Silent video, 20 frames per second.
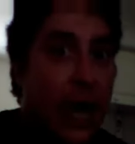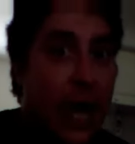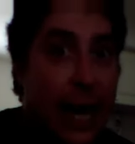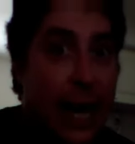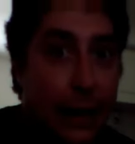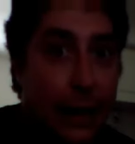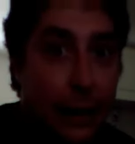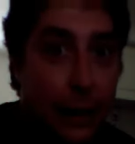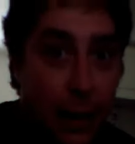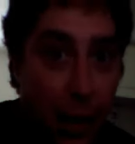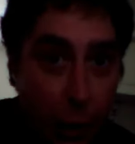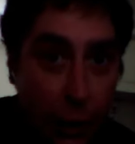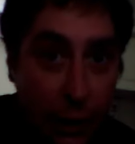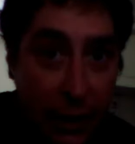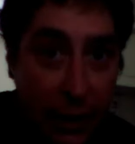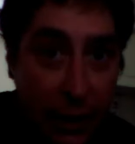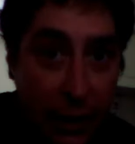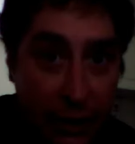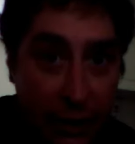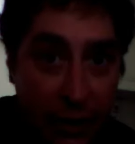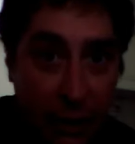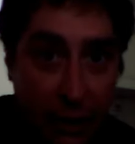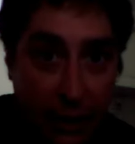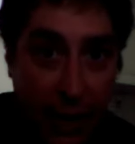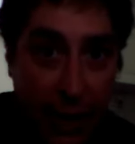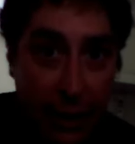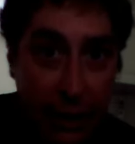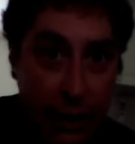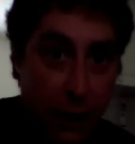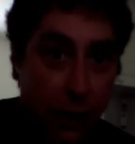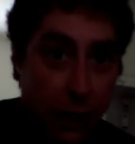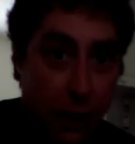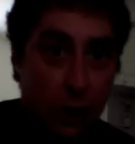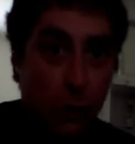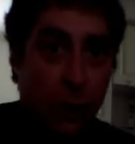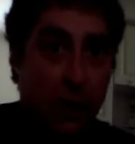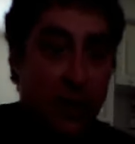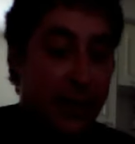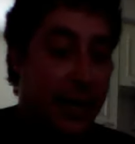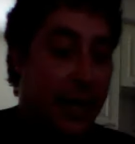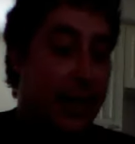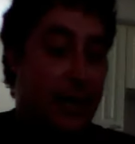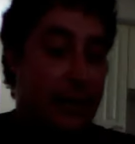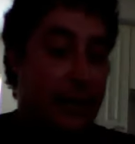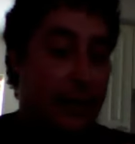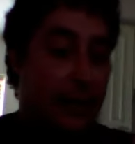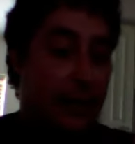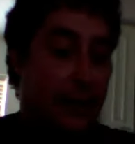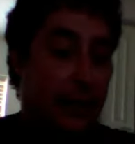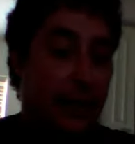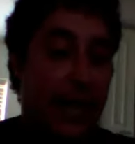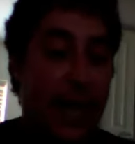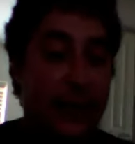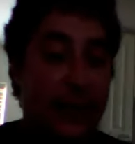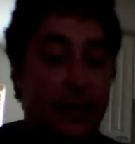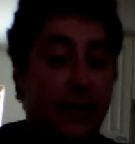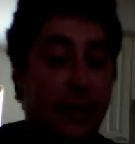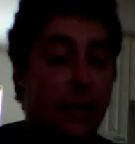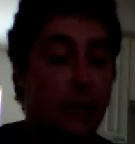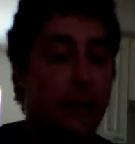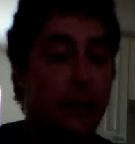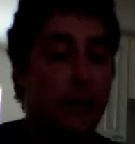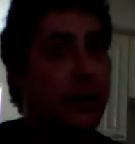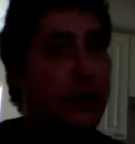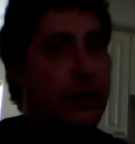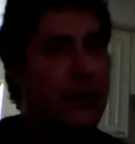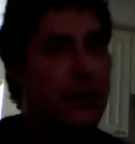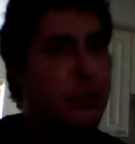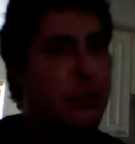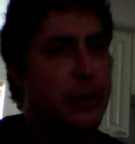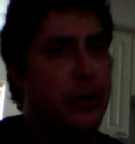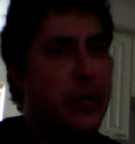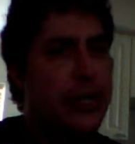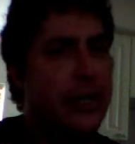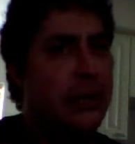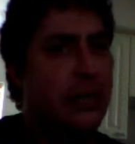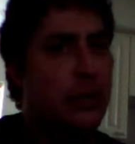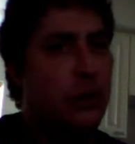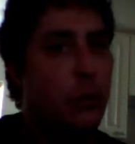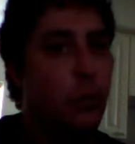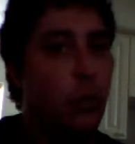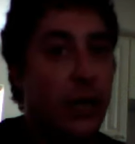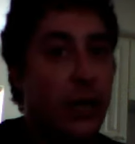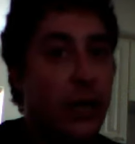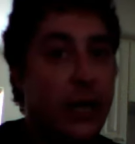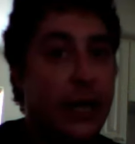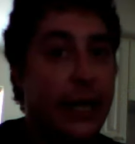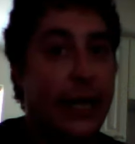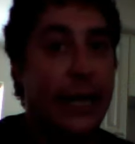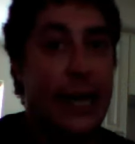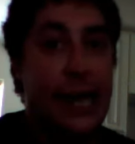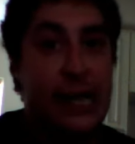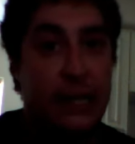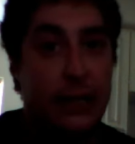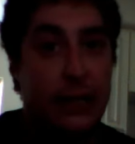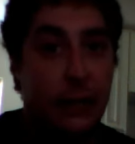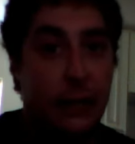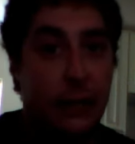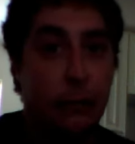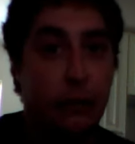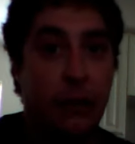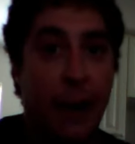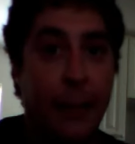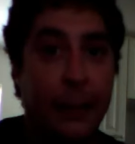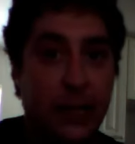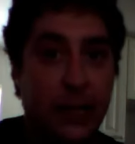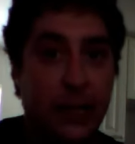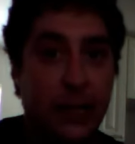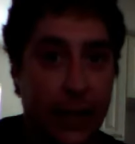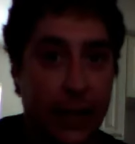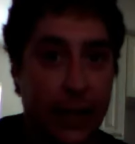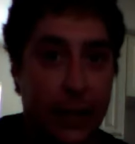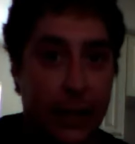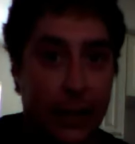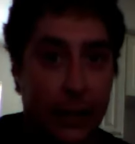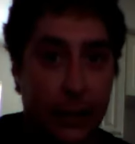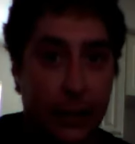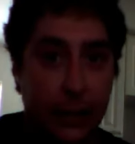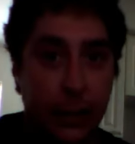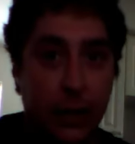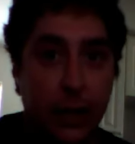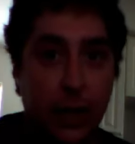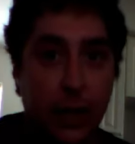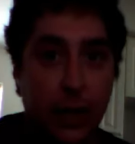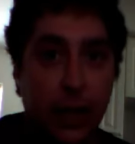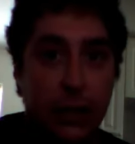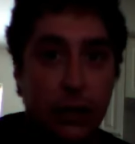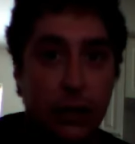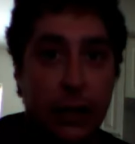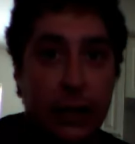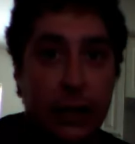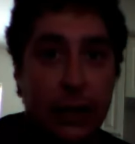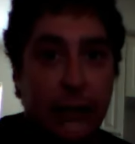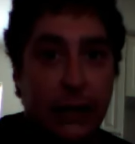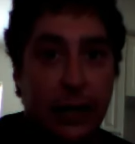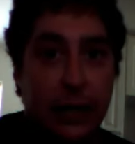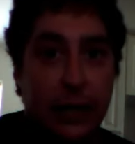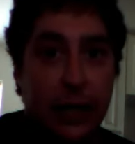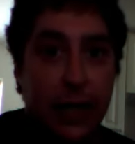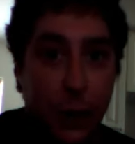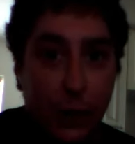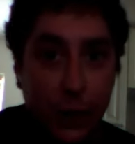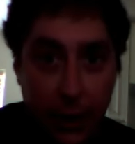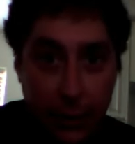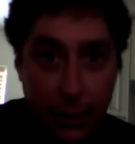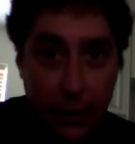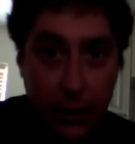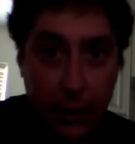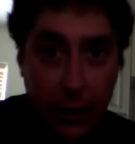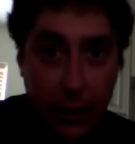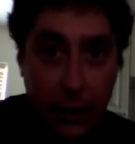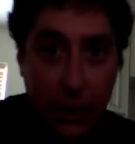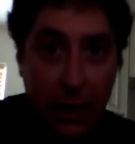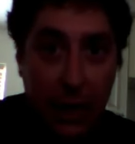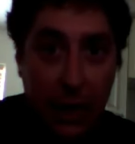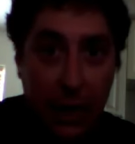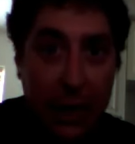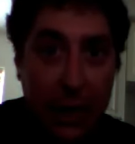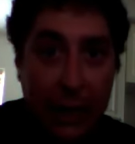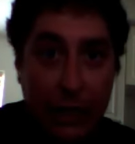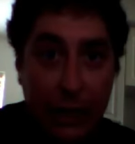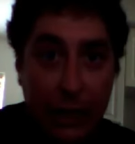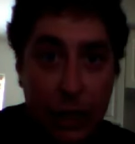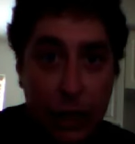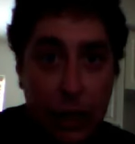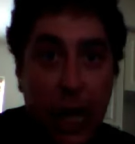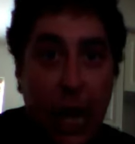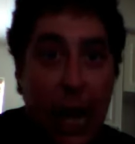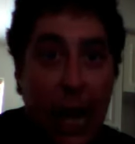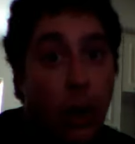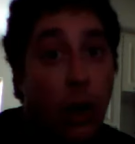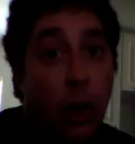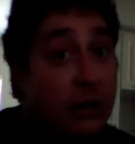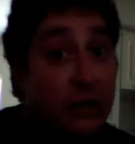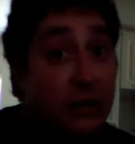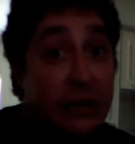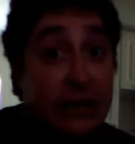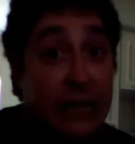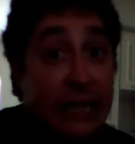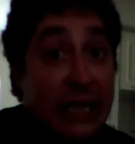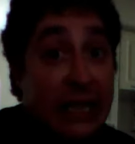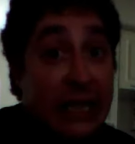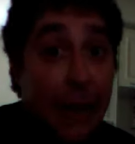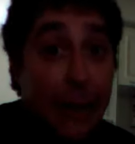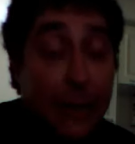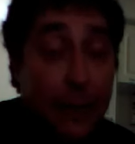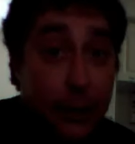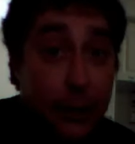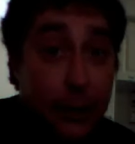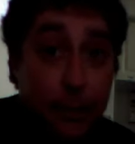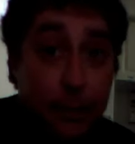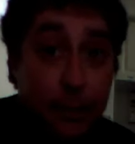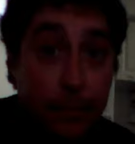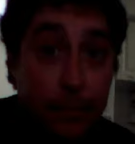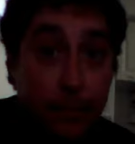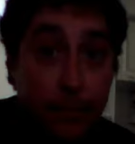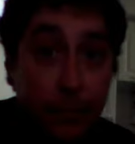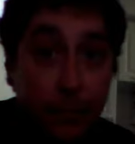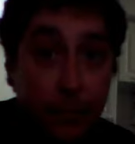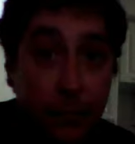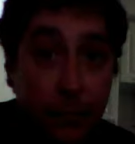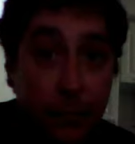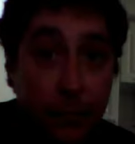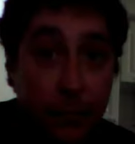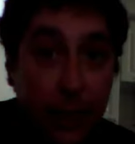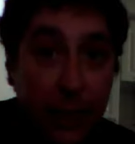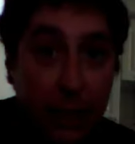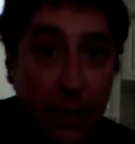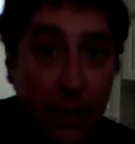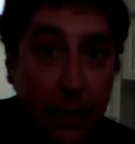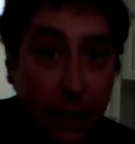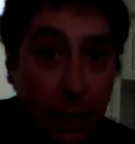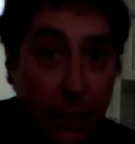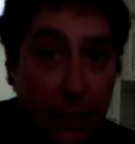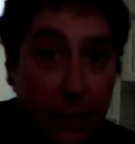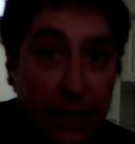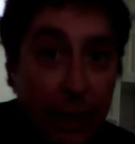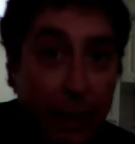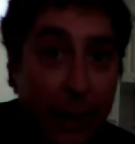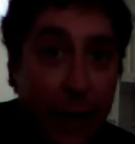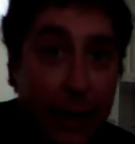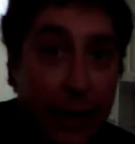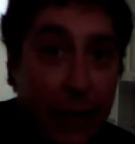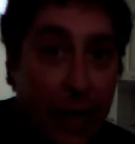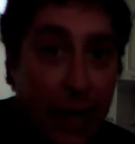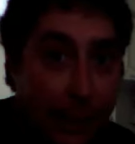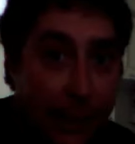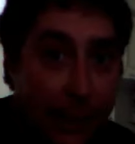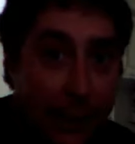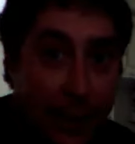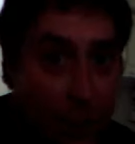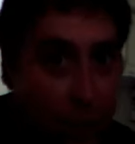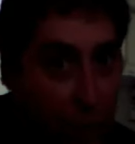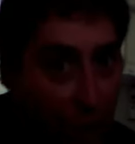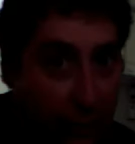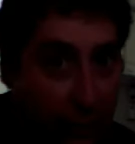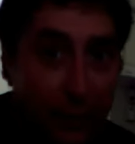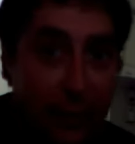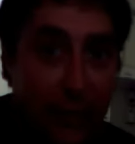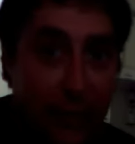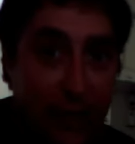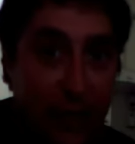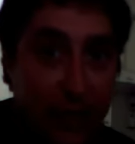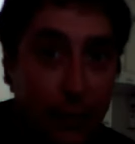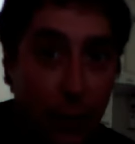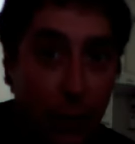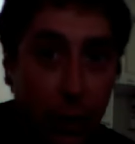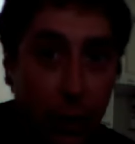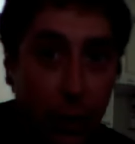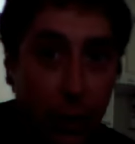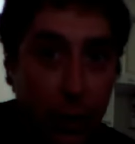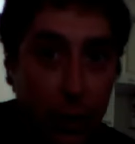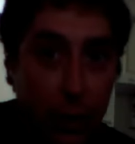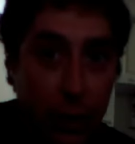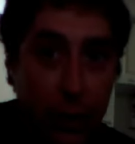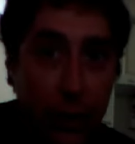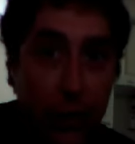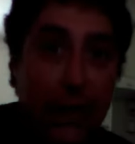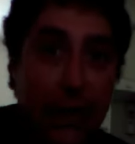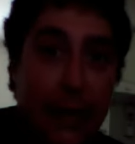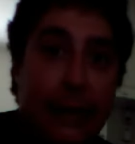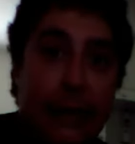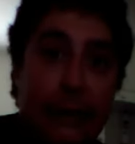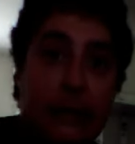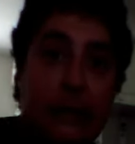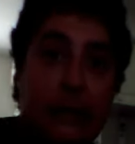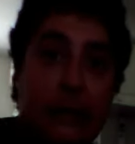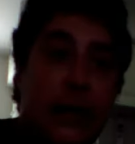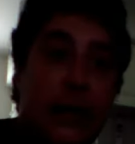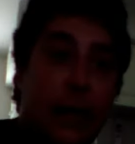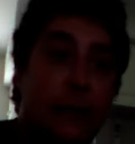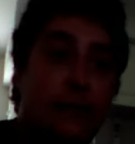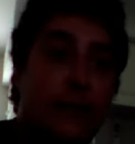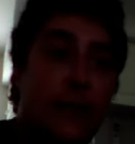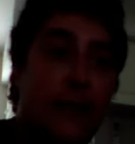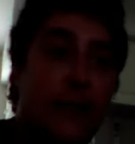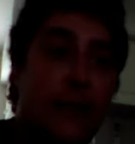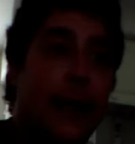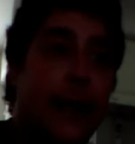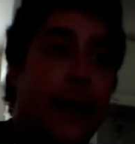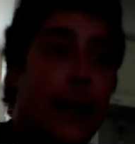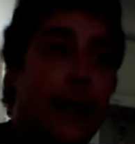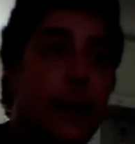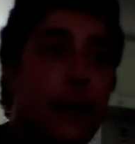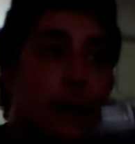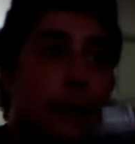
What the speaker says: I had it loaded was so that dirt wouldn't get into the gas cylinder, because I really didn't want it to get into the grommets or anything. So I left it loaded, and it shot all 6 BBs. And I loaded it back up, and it shot 6 more, and it's still firing.